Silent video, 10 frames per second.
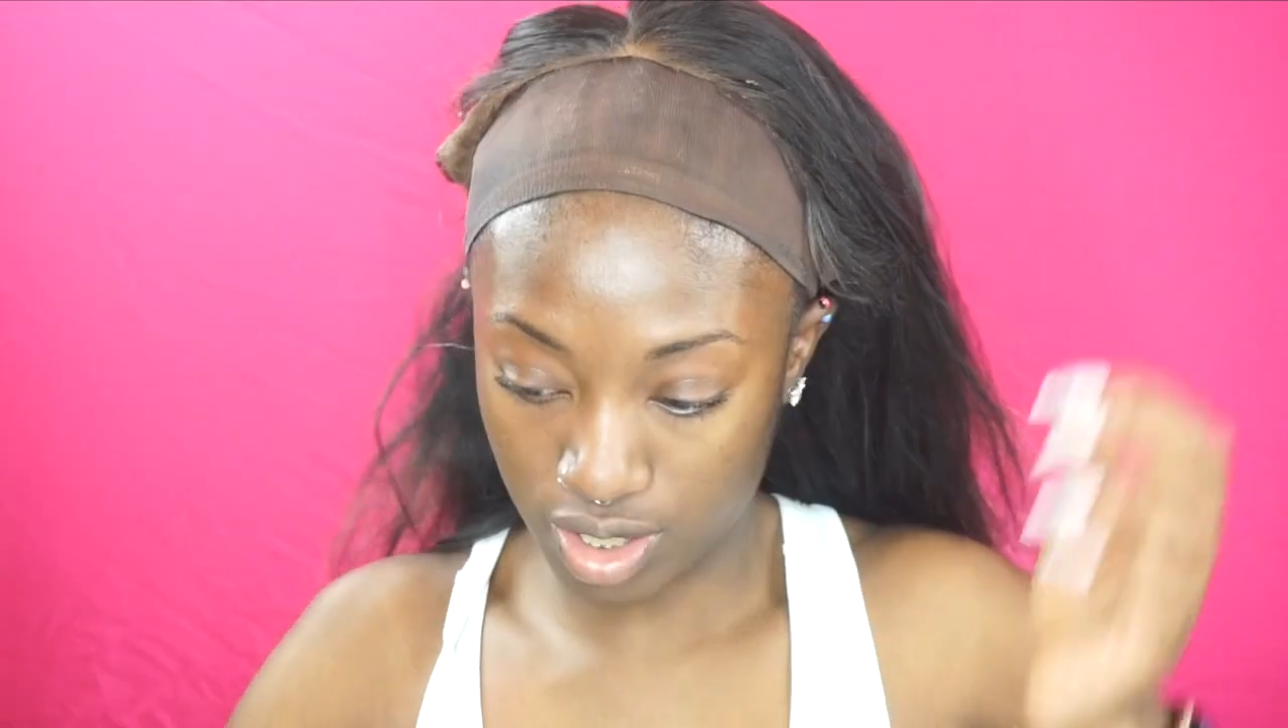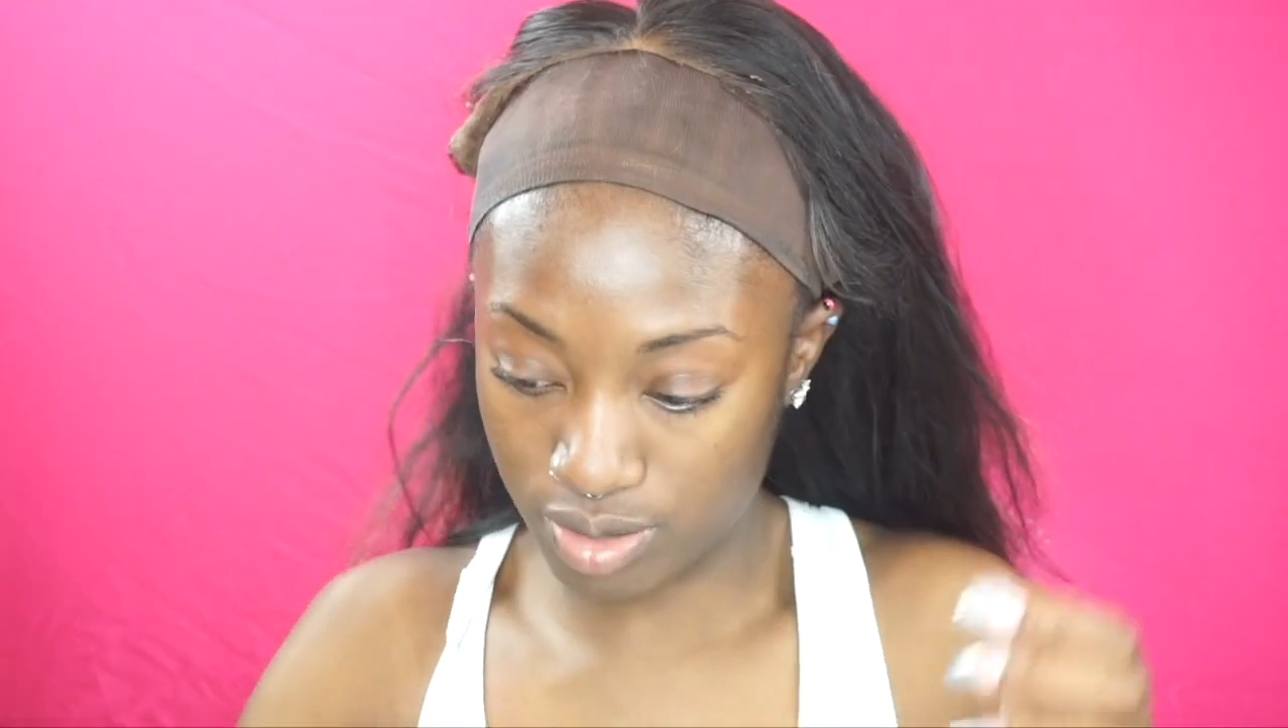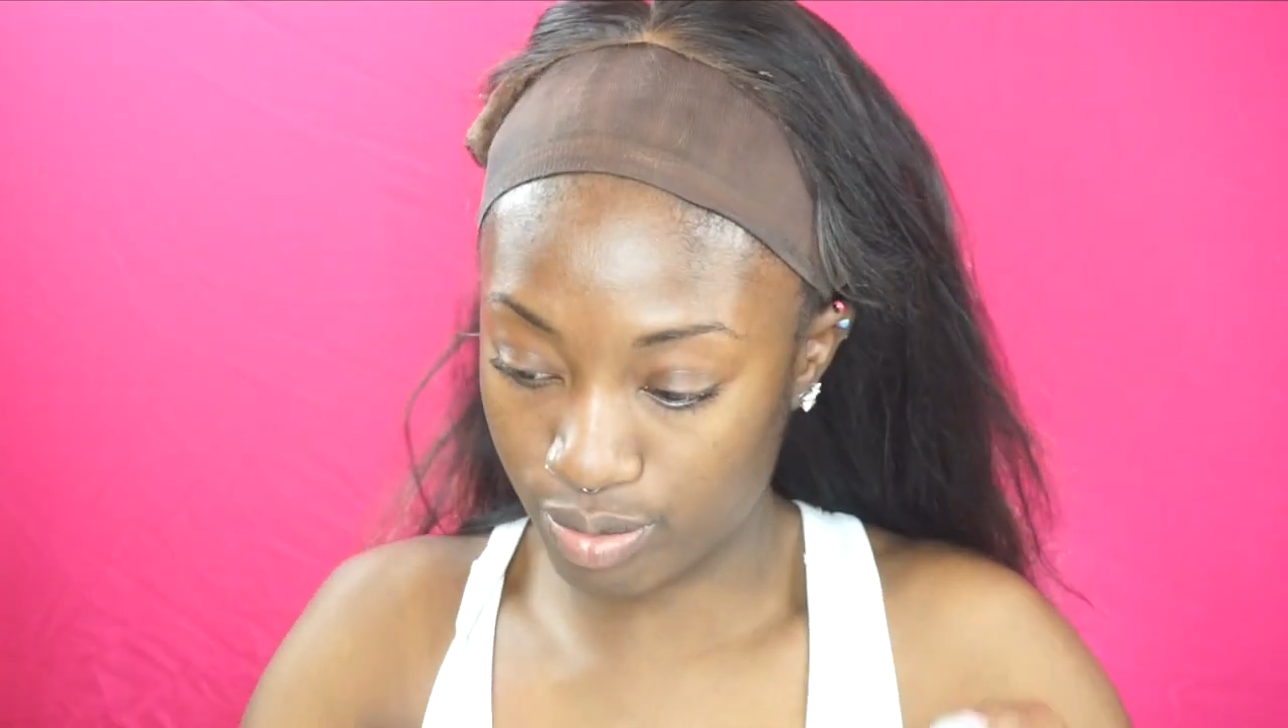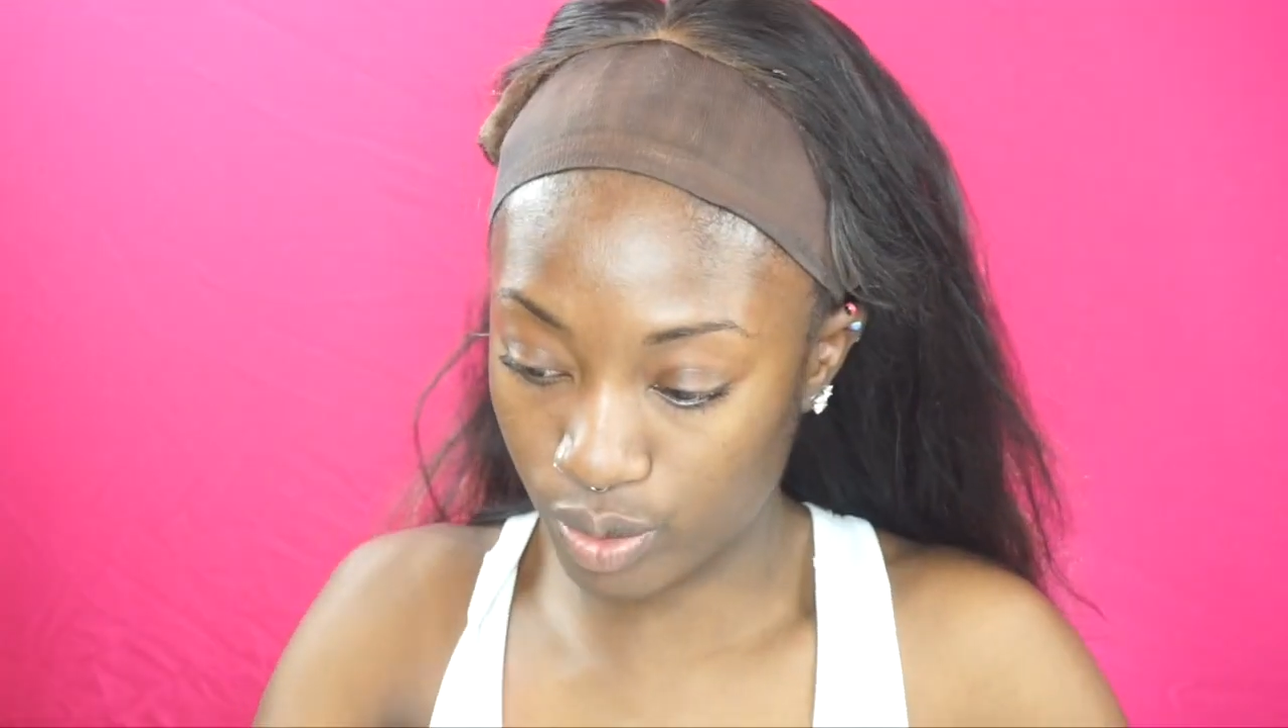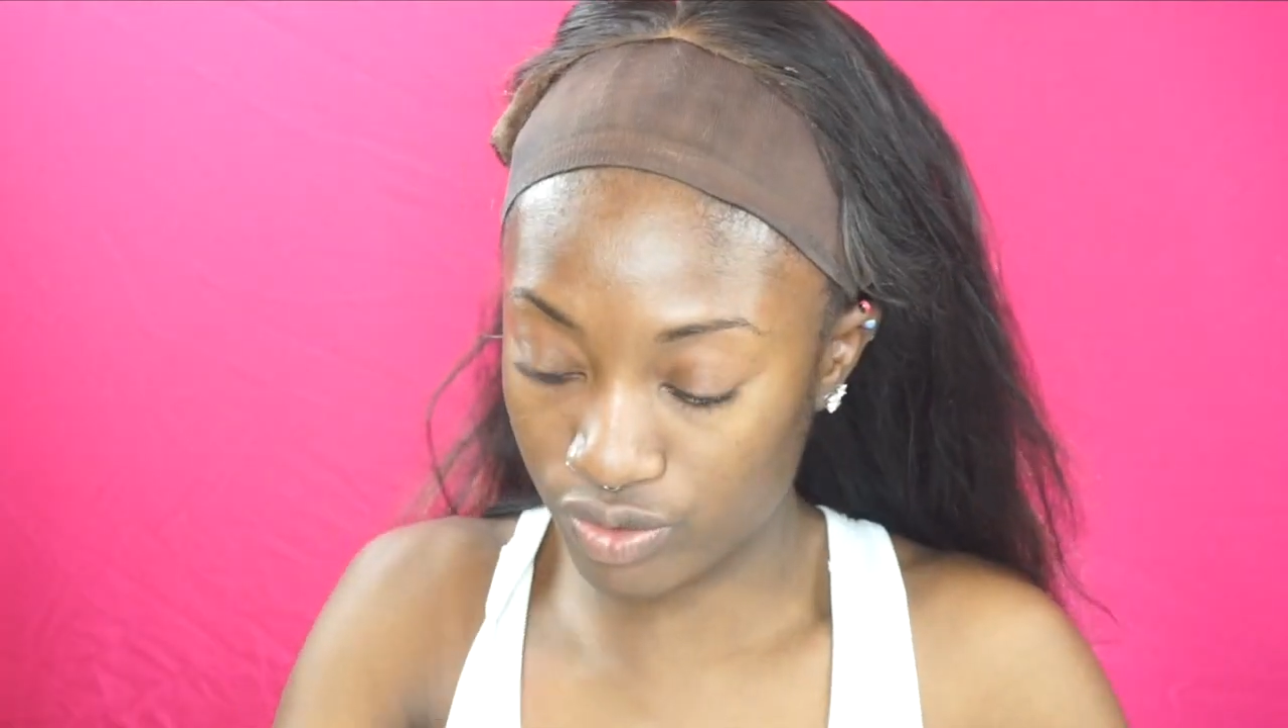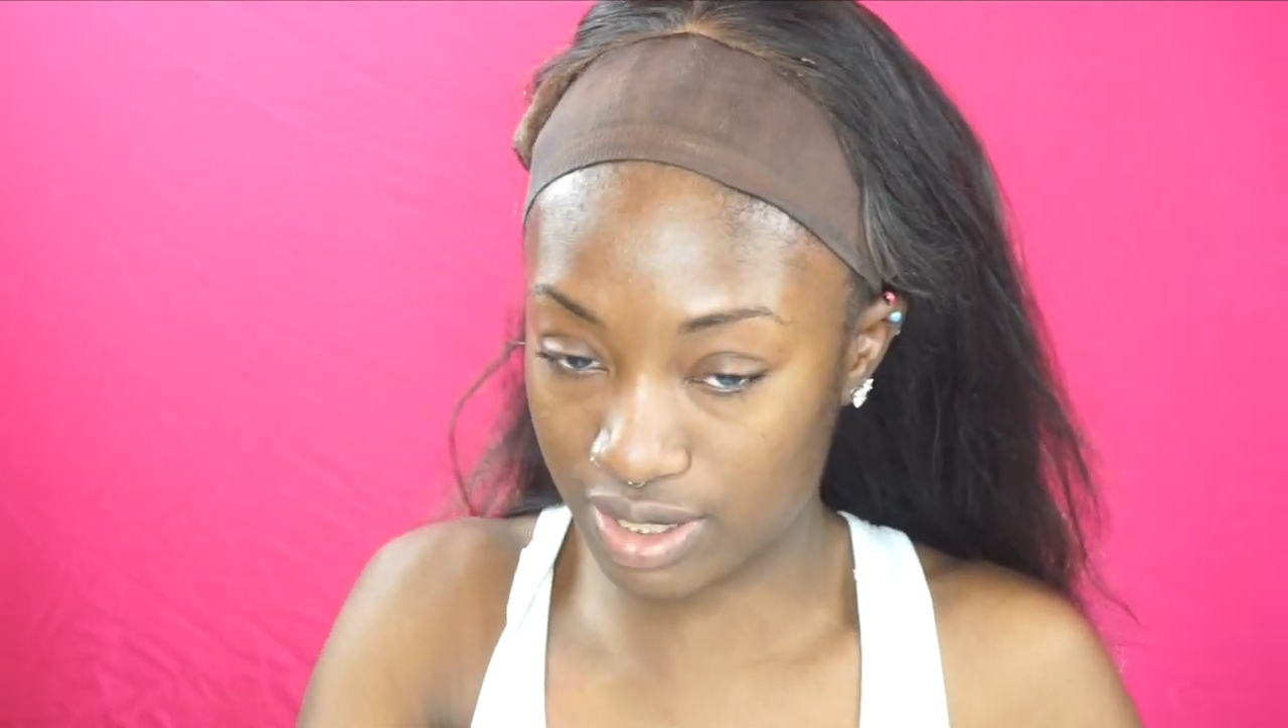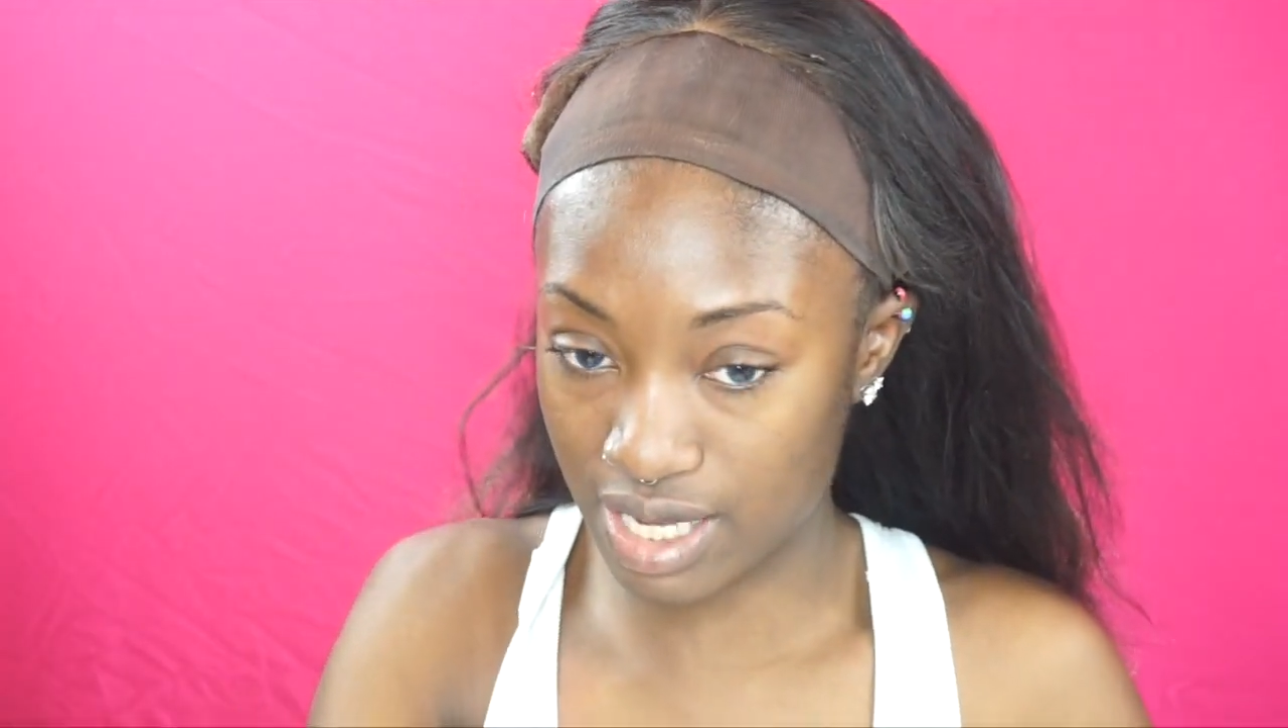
on both